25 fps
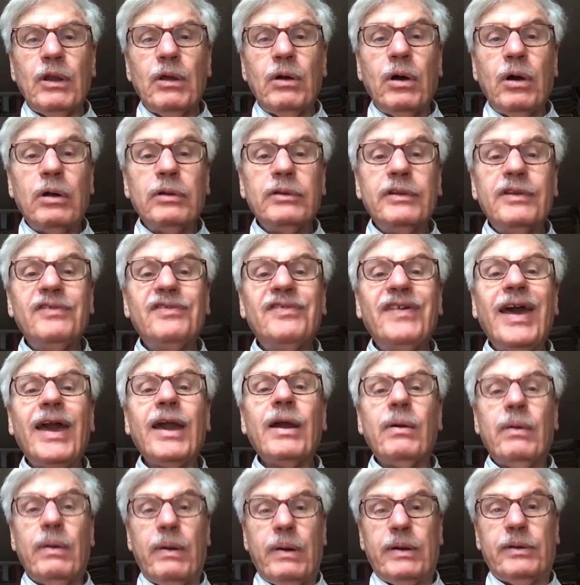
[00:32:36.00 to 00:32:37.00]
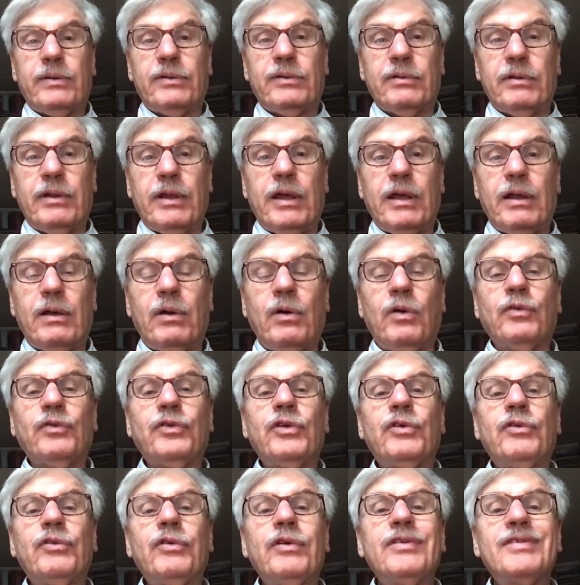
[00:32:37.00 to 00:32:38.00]
vanguard of
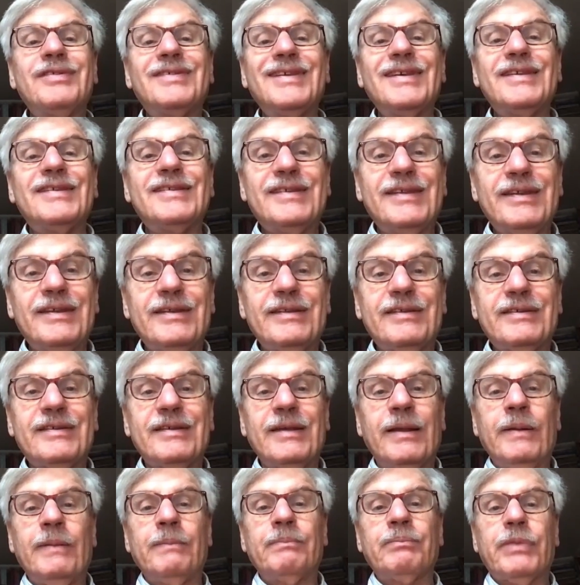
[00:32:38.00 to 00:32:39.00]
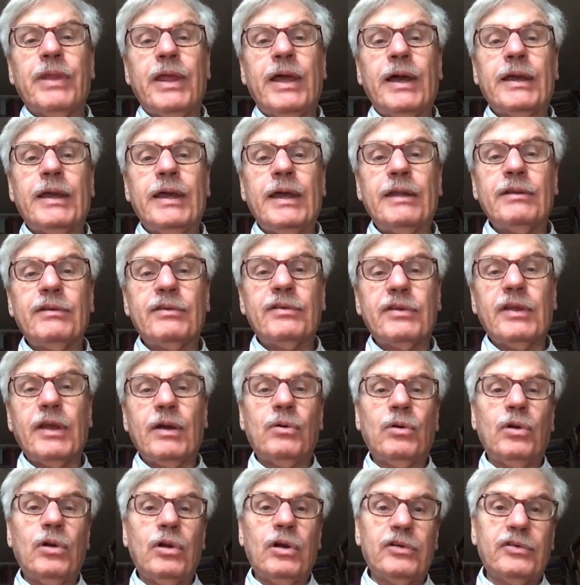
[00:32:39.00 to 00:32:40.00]
the resistance against
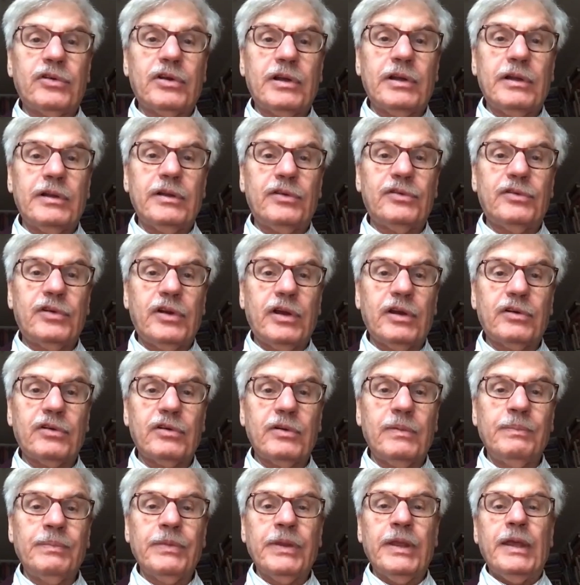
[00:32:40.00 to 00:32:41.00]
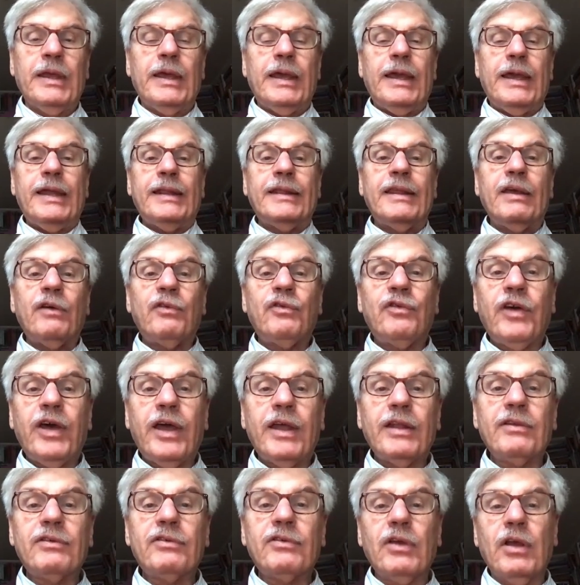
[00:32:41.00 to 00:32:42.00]
ecological destruction, in
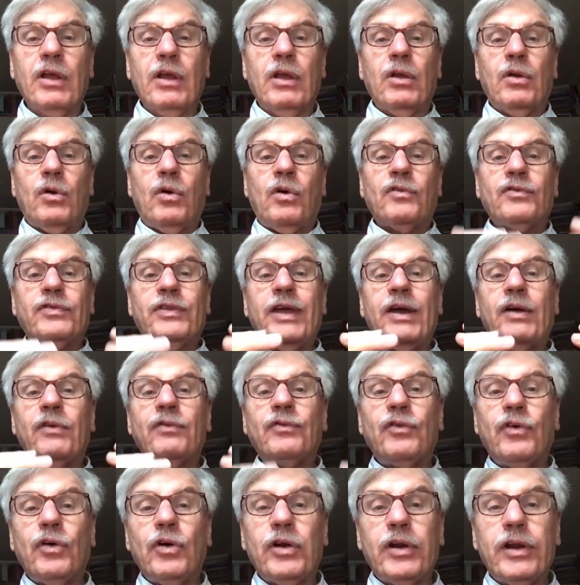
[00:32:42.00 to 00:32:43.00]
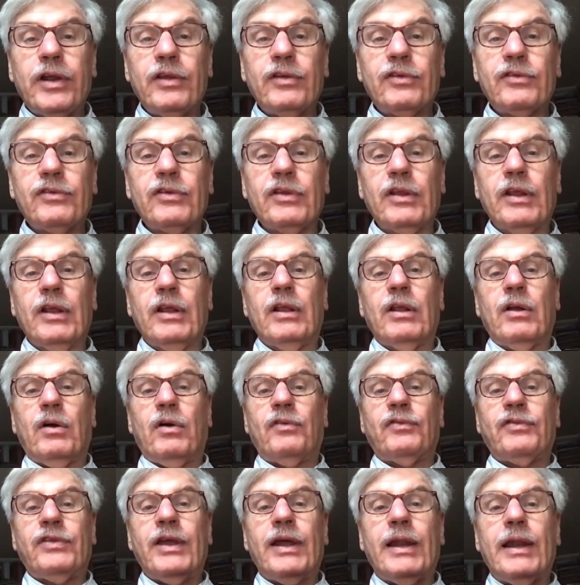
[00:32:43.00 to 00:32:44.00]
defense of their forests,
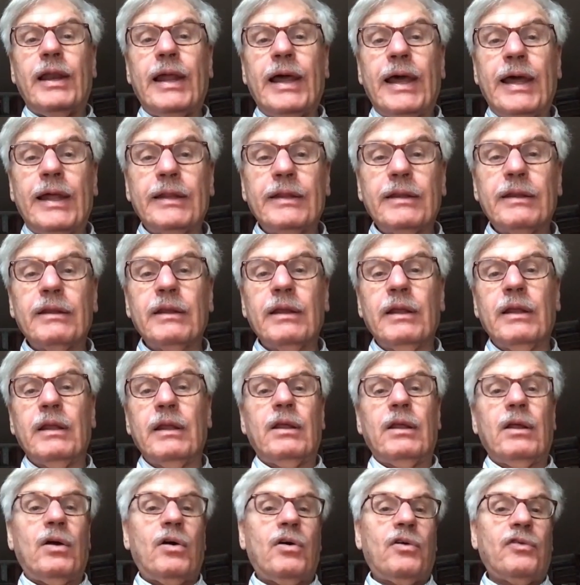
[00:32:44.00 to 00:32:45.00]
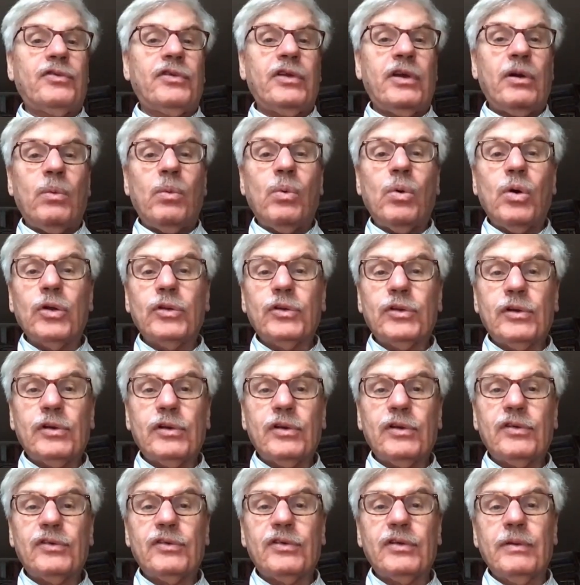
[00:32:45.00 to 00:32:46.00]
of their land, of their
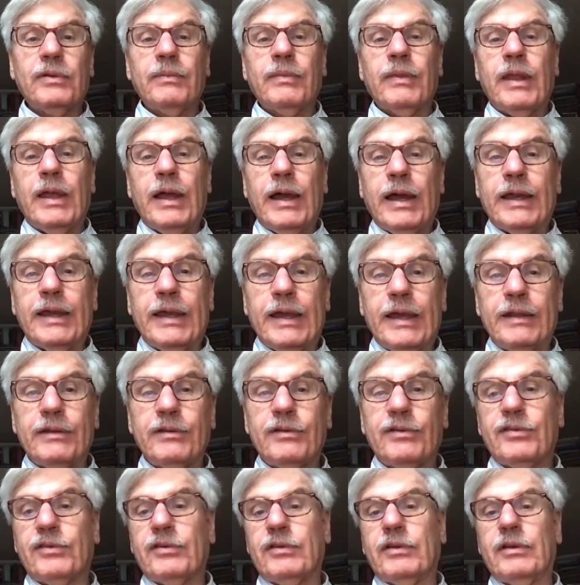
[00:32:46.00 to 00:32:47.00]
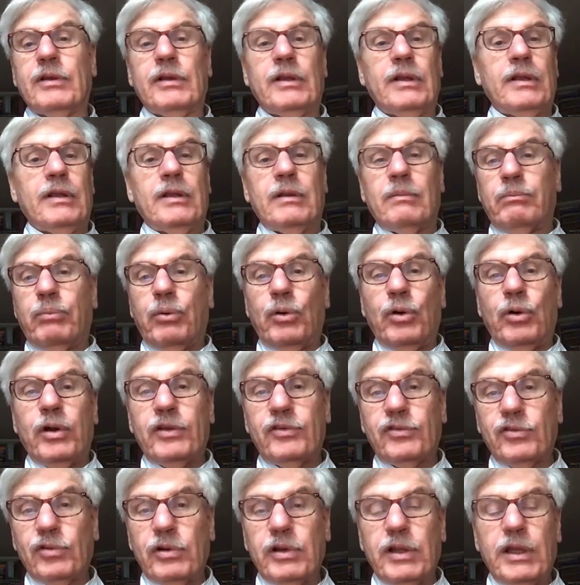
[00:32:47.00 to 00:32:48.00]
waters, against
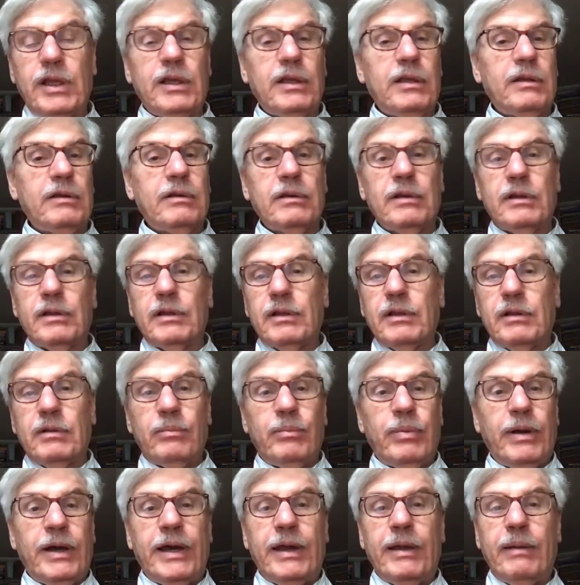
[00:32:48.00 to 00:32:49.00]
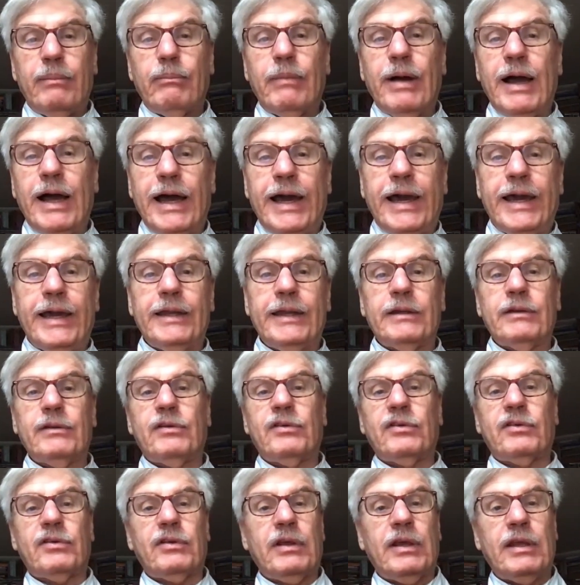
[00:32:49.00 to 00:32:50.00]
poisoning by
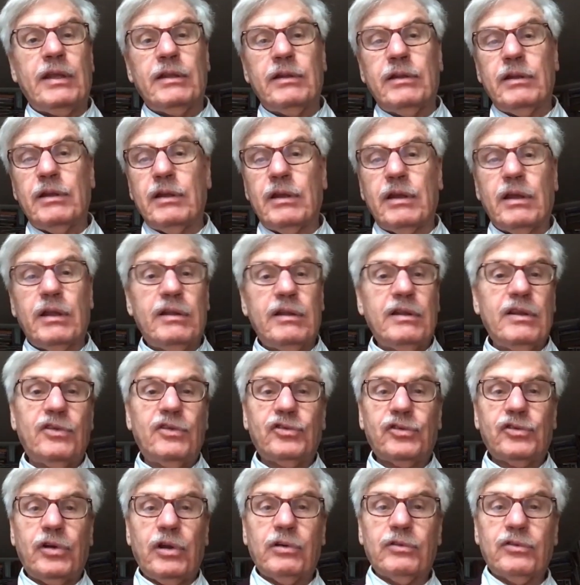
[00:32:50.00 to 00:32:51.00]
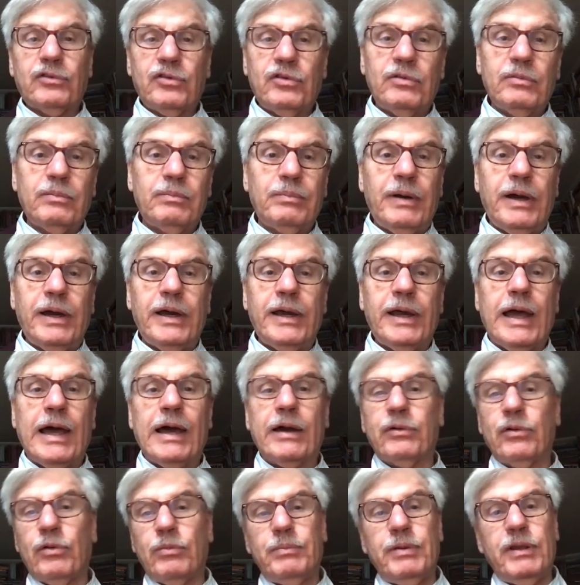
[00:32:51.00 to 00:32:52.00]
mines and the destruction by
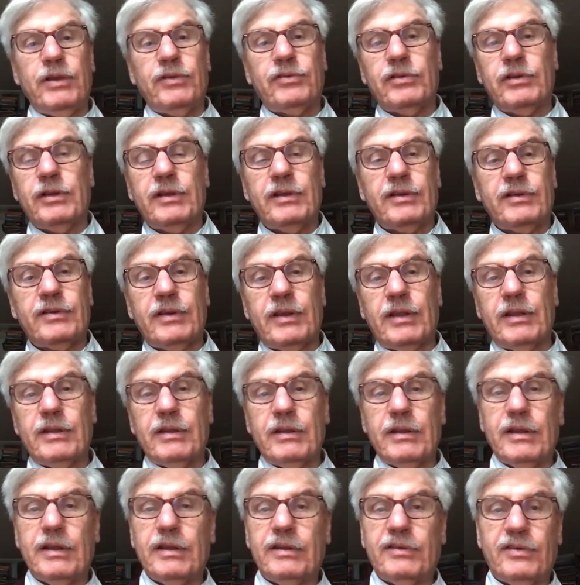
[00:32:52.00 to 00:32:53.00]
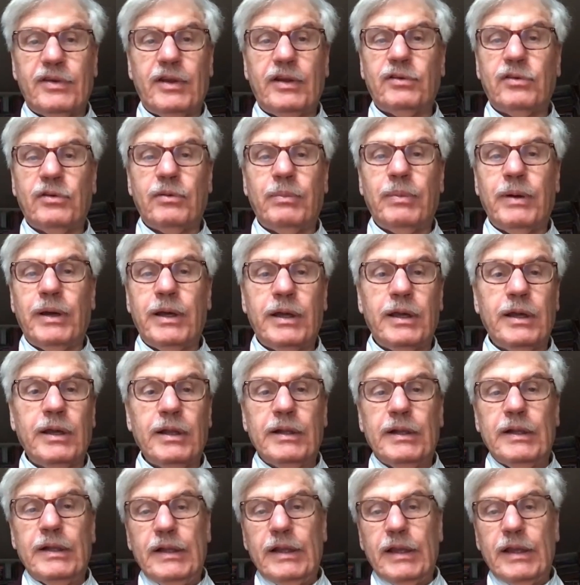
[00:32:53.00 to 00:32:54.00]
agribusiness and et cetera, by
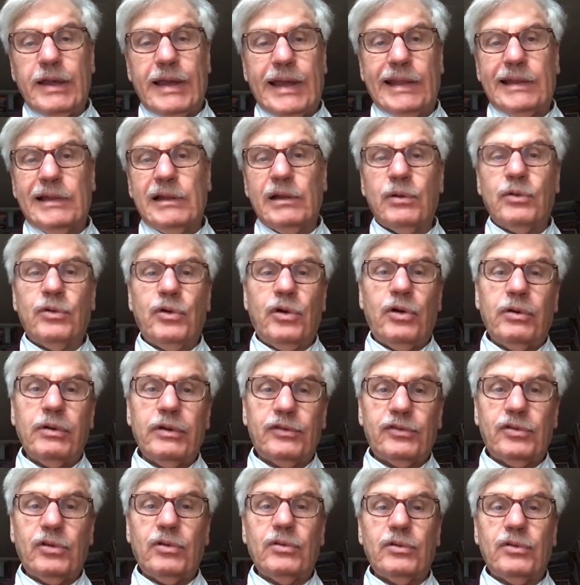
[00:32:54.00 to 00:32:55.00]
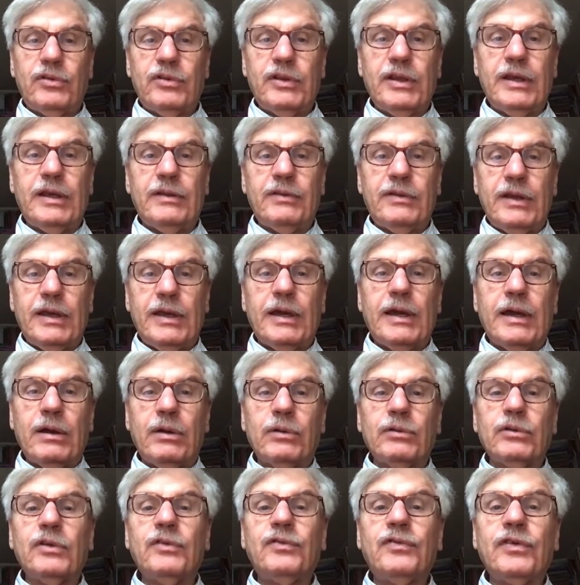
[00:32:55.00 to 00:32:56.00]
cattle growing. So they are
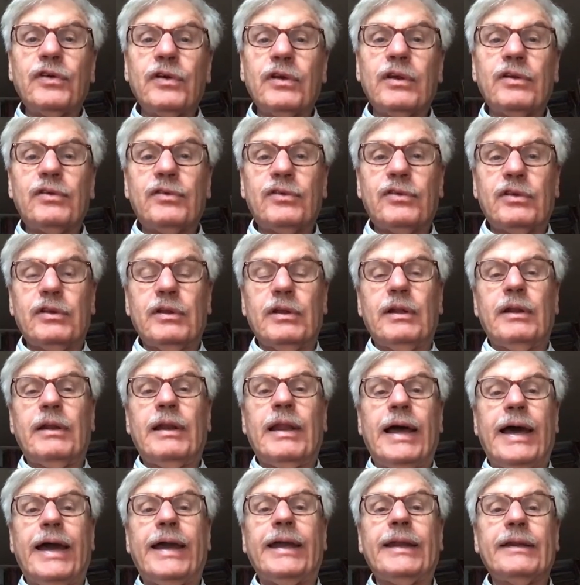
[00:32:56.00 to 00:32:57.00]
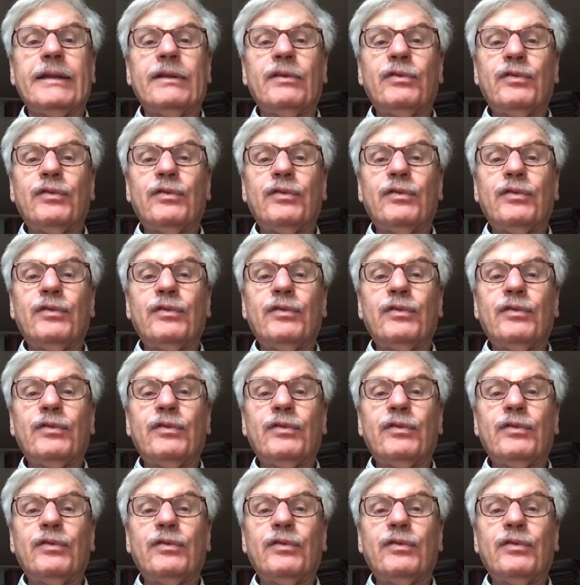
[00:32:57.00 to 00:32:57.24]
on the first line